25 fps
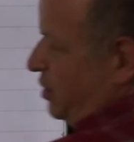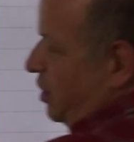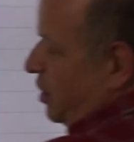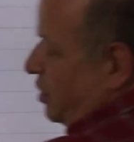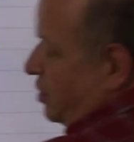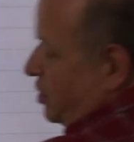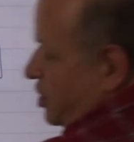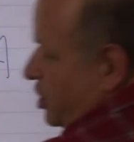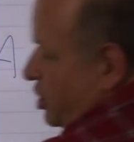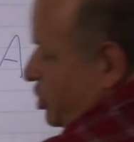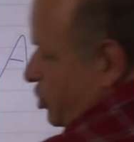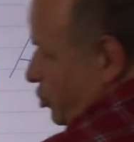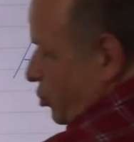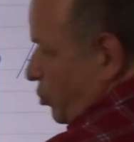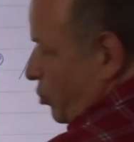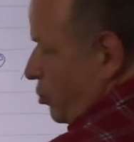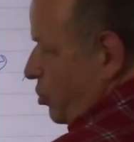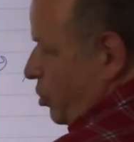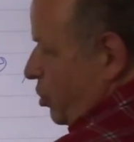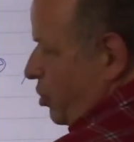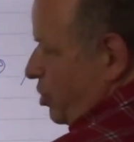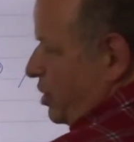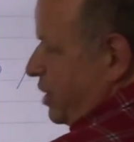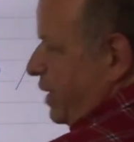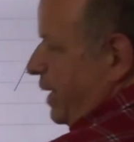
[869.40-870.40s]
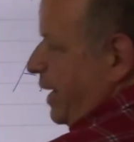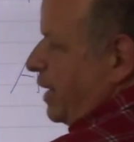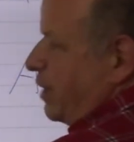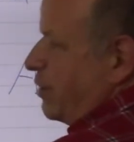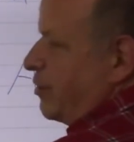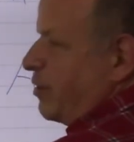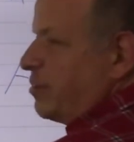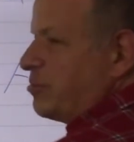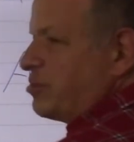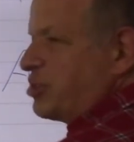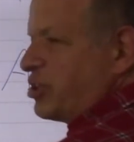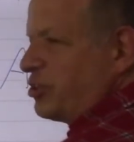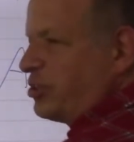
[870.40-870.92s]
these 2 chord
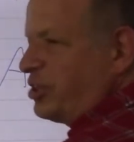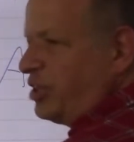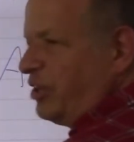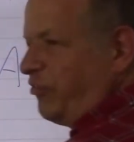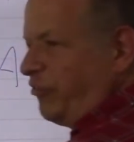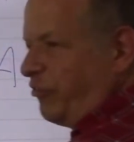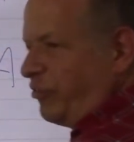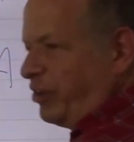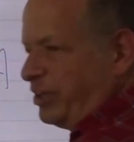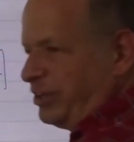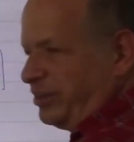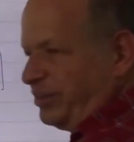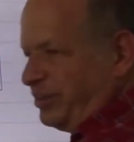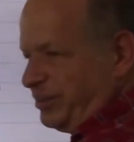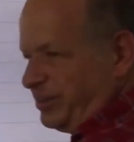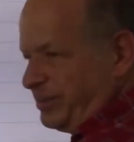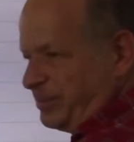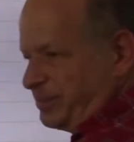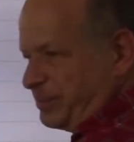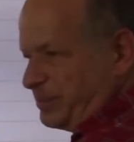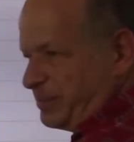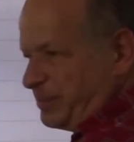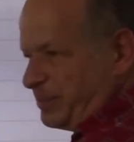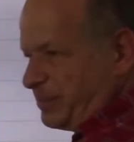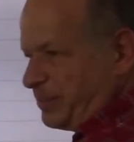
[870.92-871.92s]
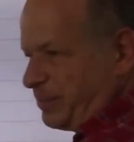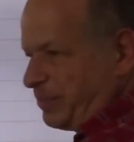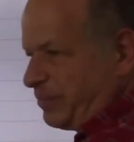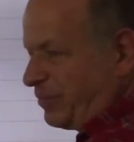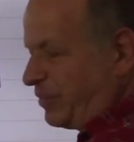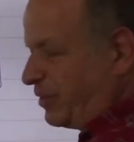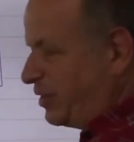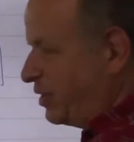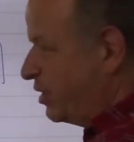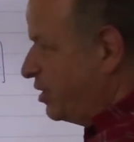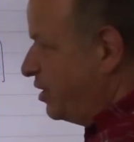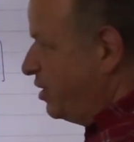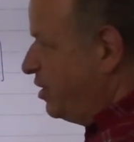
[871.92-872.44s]
diagrams are different.
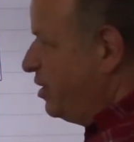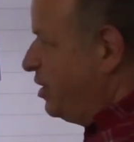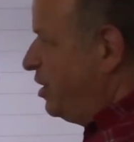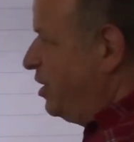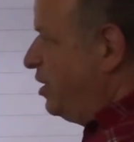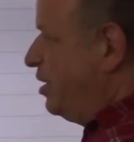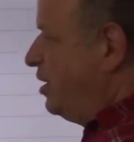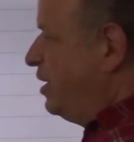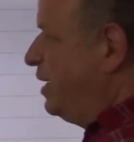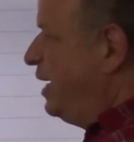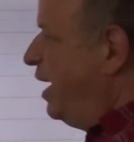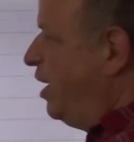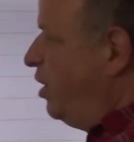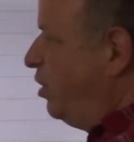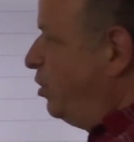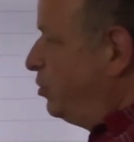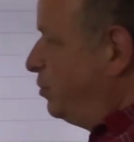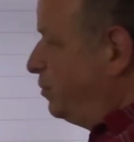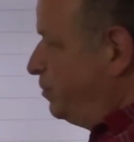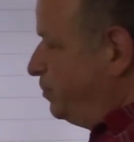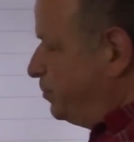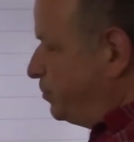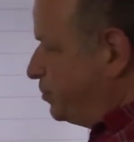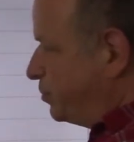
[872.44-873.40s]
Now,